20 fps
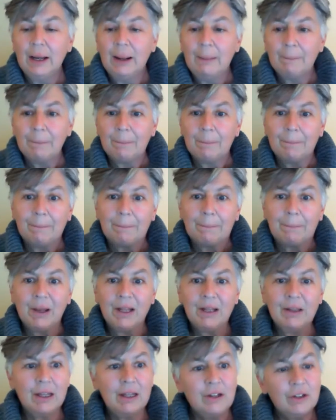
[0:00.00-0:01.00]

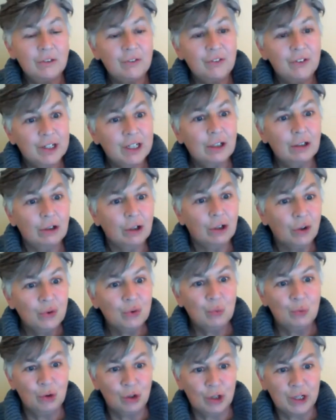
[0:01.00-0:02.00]
But it's a very
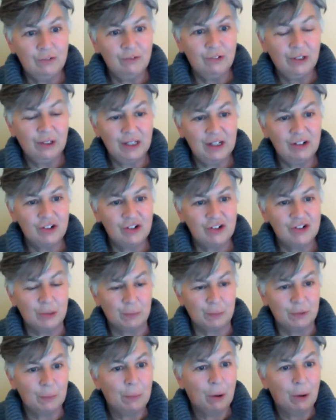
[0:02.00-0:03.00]
close working
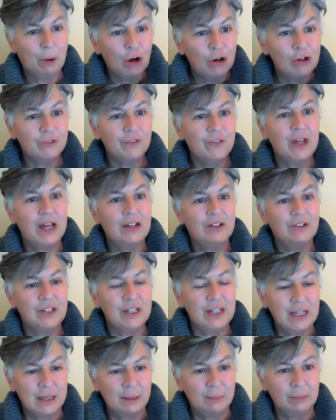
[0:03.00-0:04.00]
relationship. The part of that
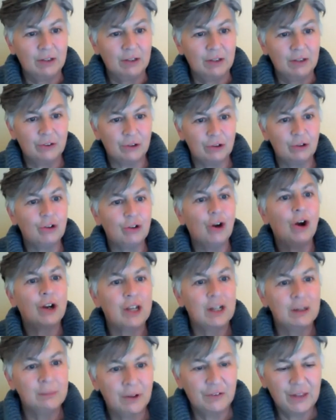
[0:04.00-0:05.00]
team, I started
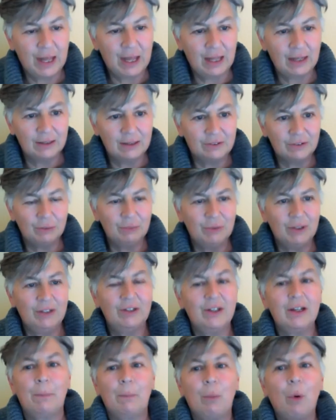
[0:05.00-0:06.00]
talking about that. It's
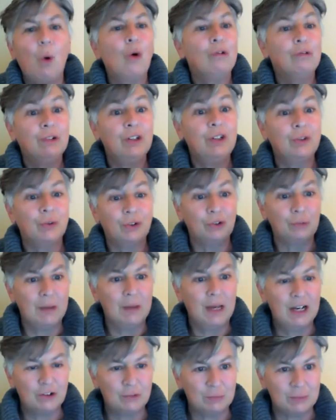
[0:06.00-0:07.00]
like a port resource
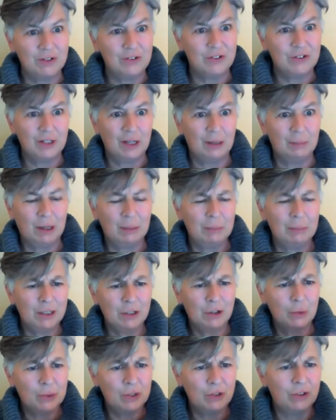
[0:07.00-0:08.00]
management team. I might
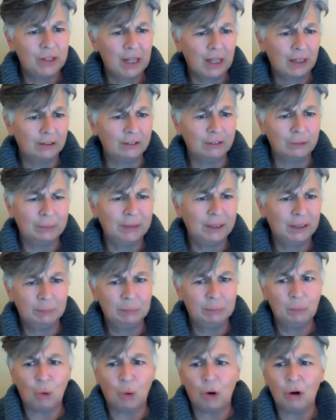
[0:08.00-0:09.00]
go into that a little bit
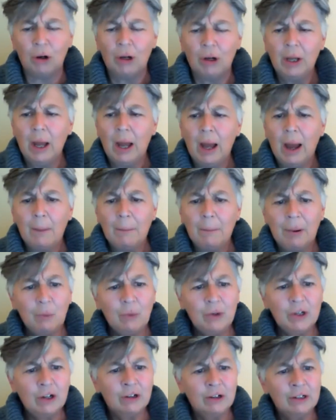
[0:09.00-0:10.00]
more.
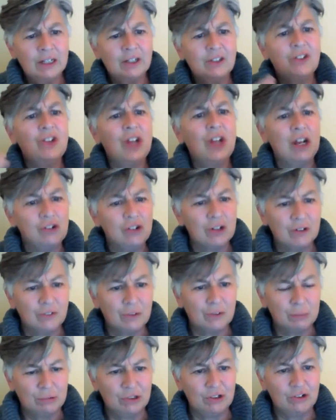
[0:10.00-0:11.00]
But we are an extension
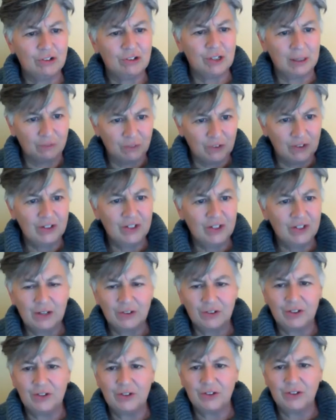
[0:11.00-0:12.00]
of the bridge team,
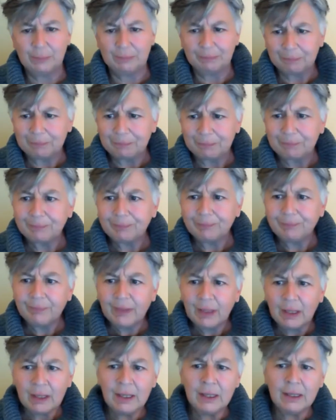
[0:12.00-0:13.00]
VTS is.
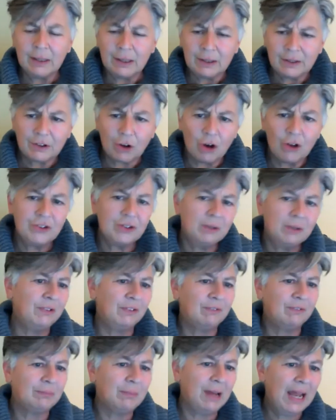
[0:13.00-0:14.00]
In this concept
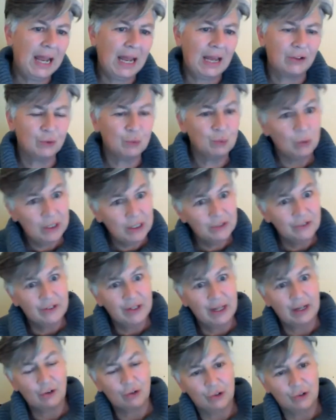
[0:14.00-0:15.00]
of MaaS,
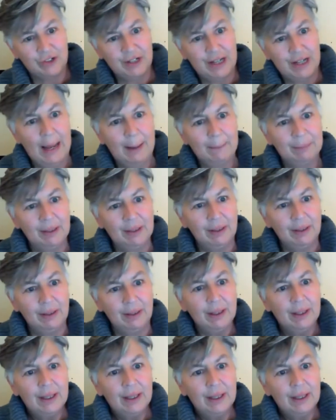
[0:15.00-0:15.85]
where's that going to happen?